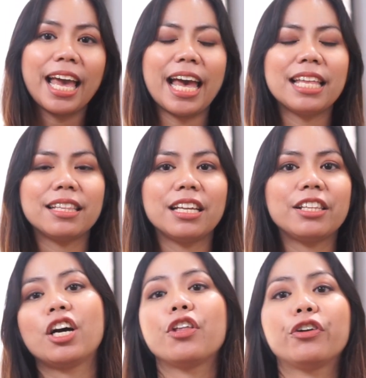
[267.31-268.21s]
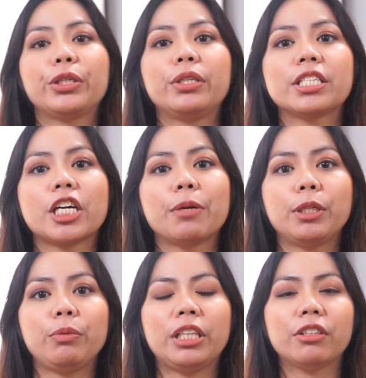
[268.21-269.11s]
And then the other units are
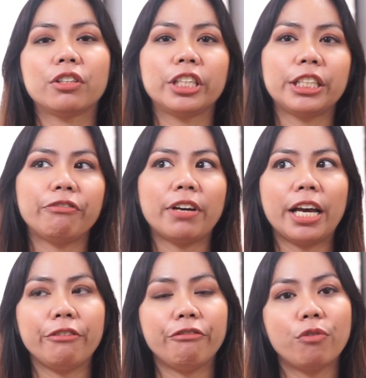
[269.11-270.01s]
between 35,